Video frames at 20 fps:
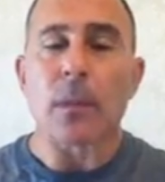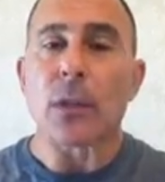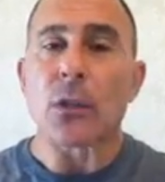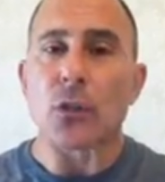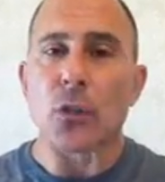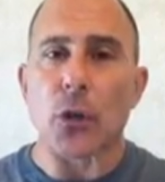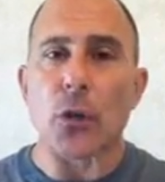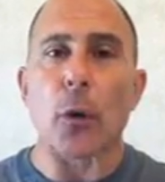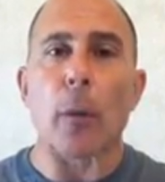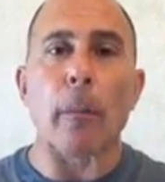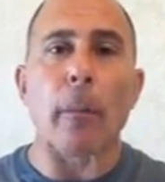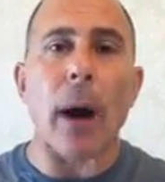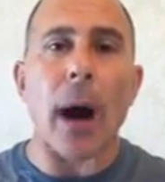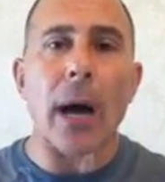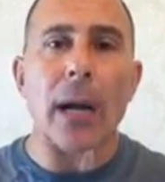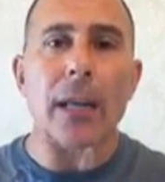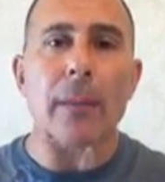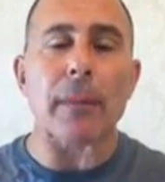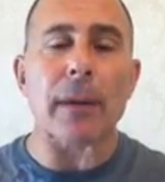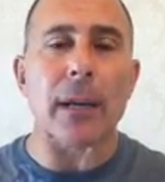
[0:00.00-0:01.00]
So your
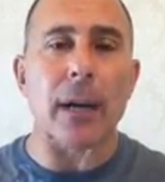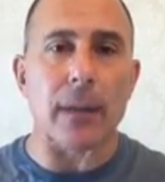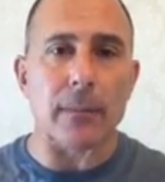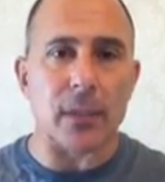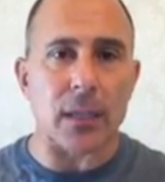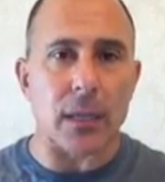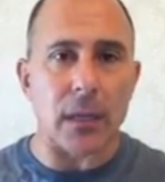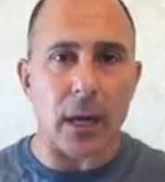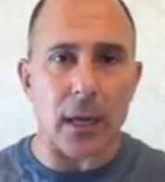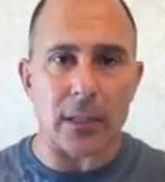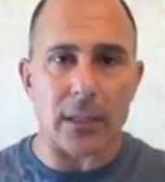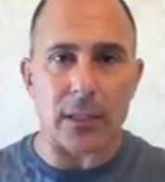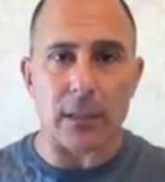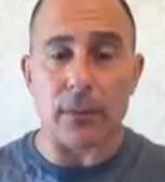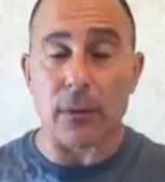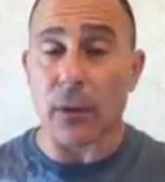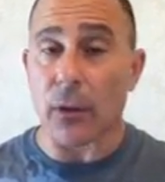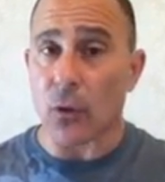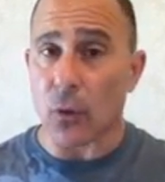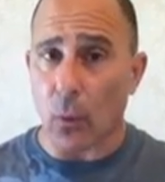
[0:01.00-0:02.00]
body becomes
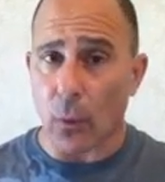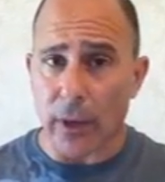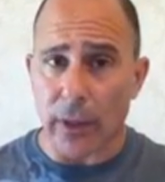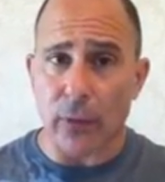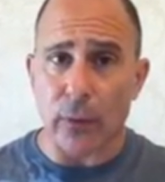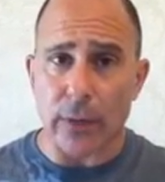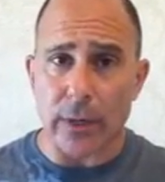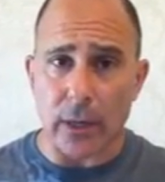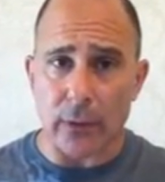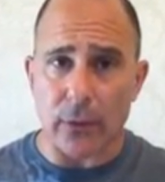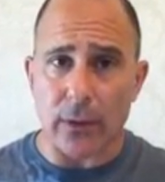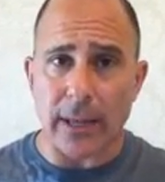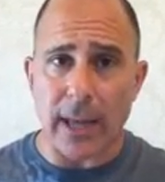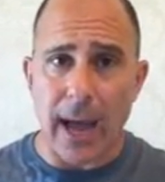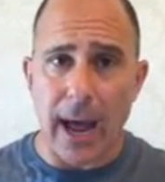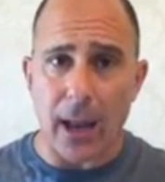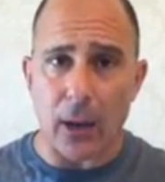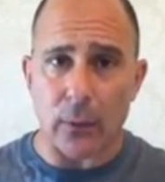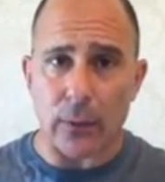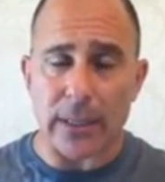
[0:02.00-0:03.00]
accustomed to the 2,300
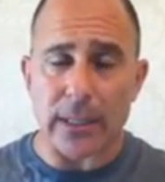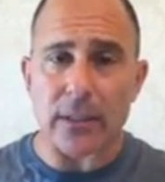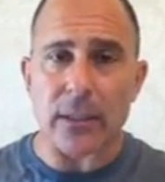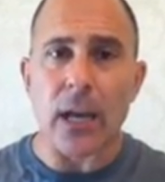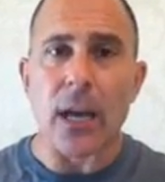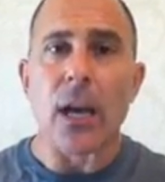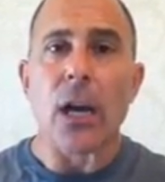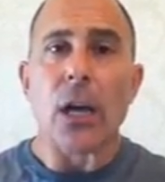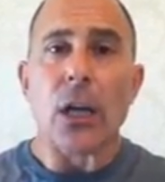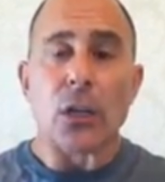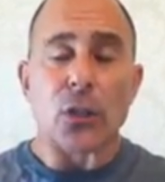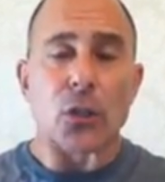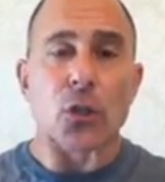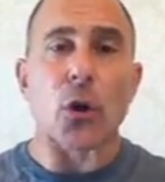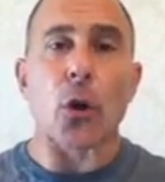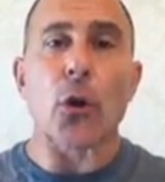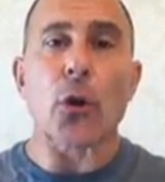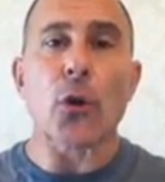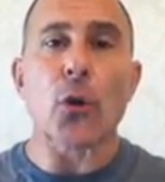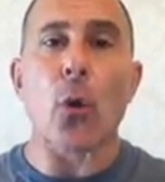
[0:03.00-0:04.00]
calories.
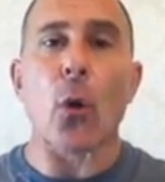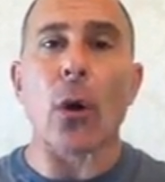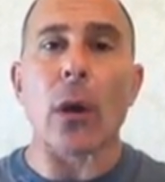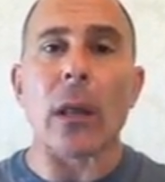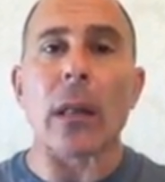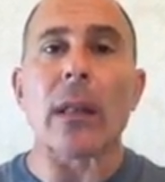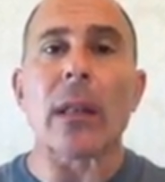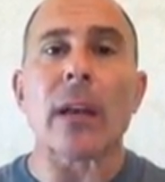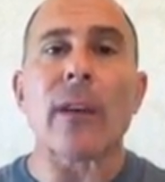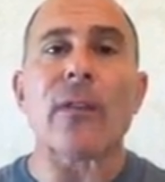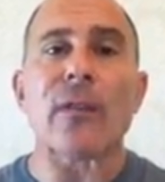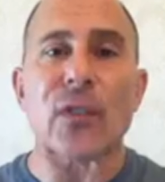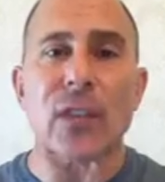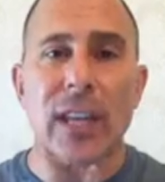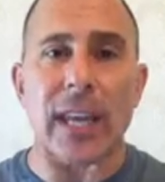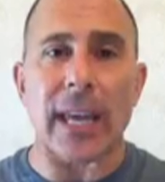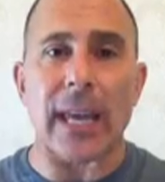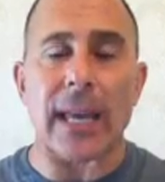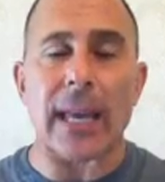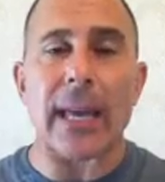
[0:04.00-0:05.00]
So your
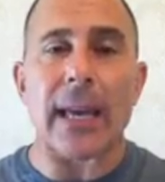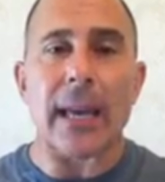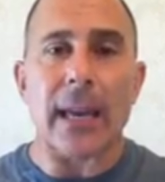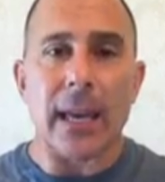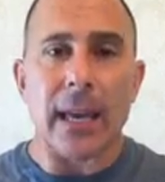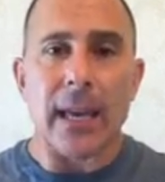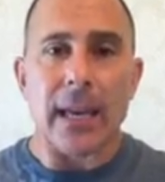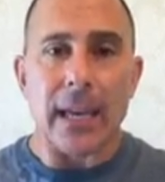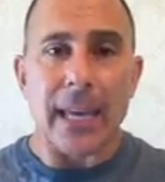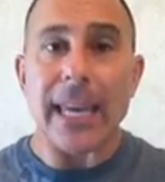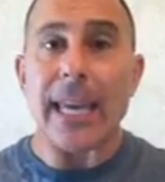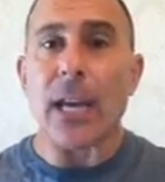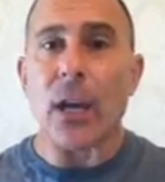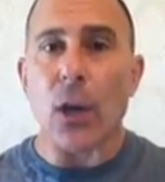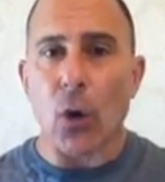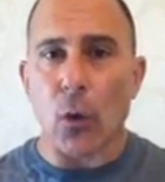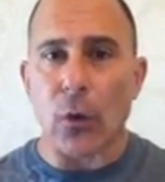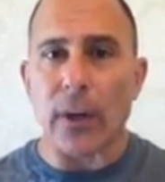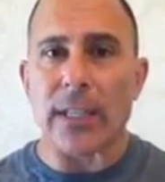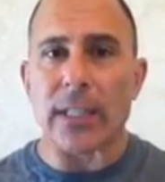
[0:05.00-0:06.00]
lifting
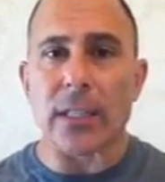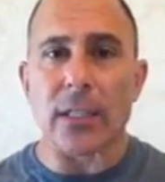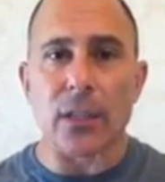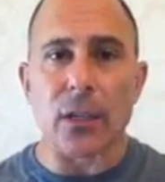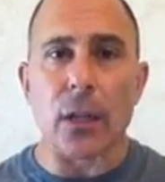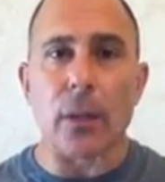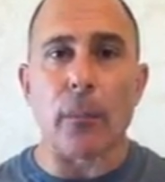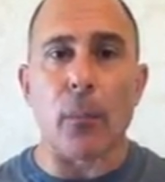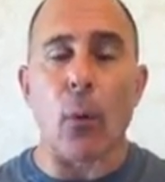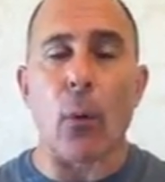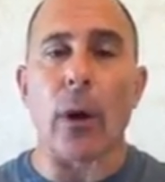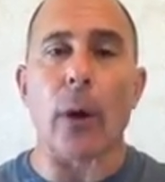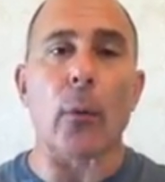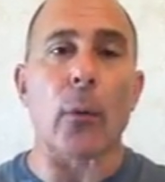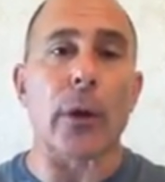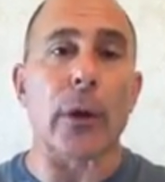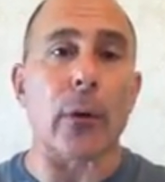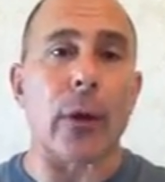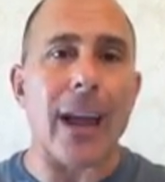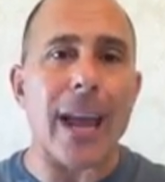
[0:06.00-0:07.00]
increases to the point
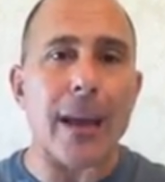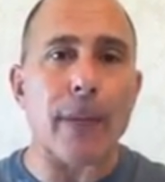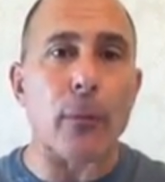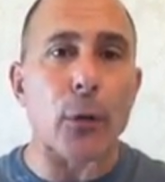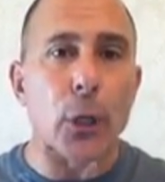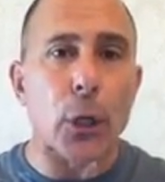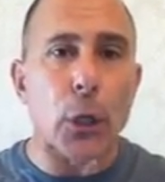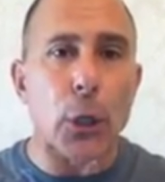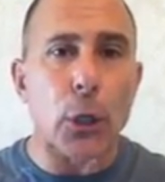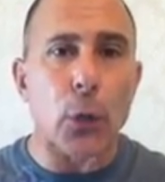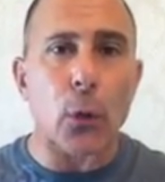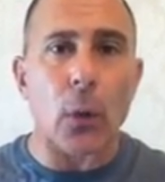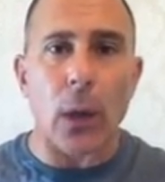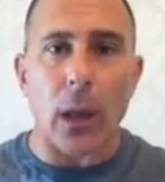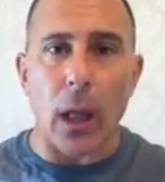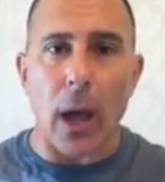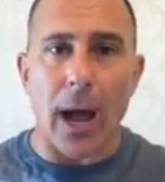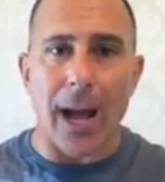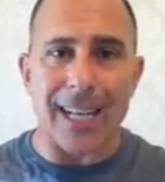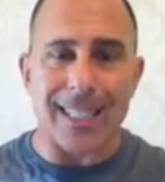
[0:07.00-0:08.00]
where you're able to
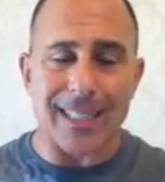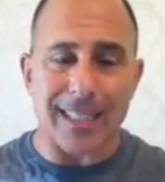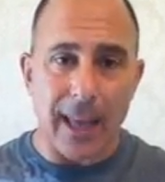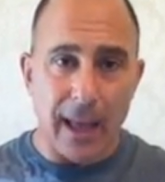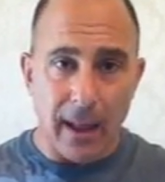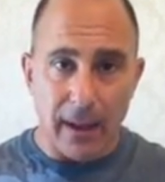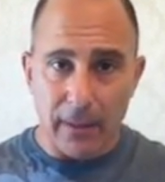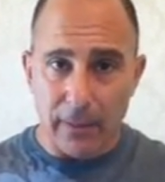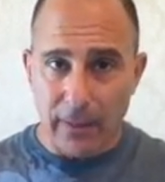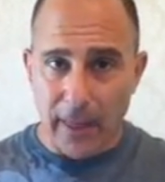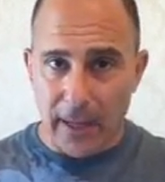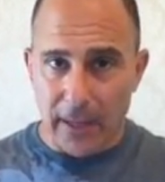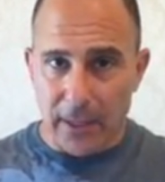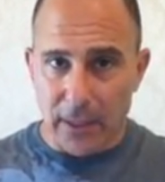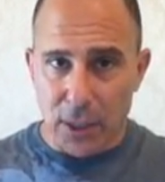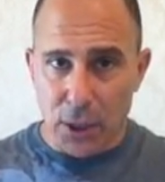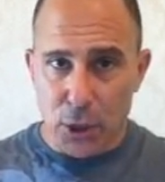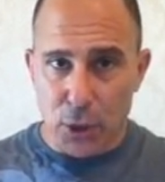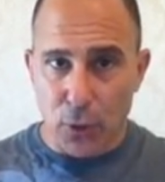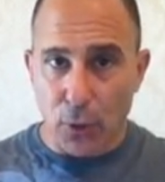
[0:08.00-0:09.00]
utilize that
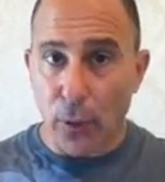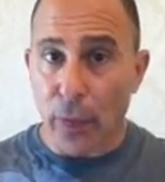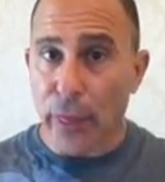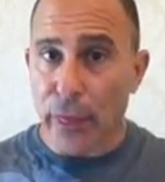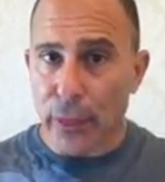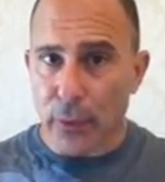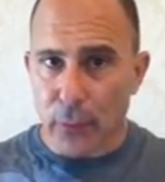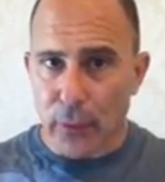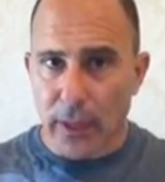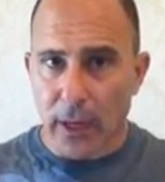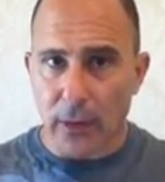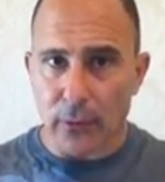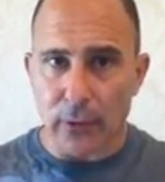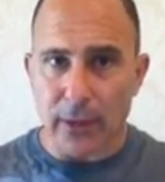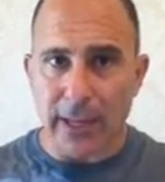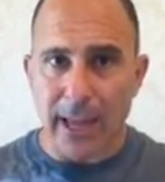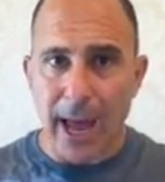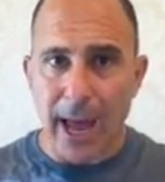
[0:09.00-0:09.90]
additional 300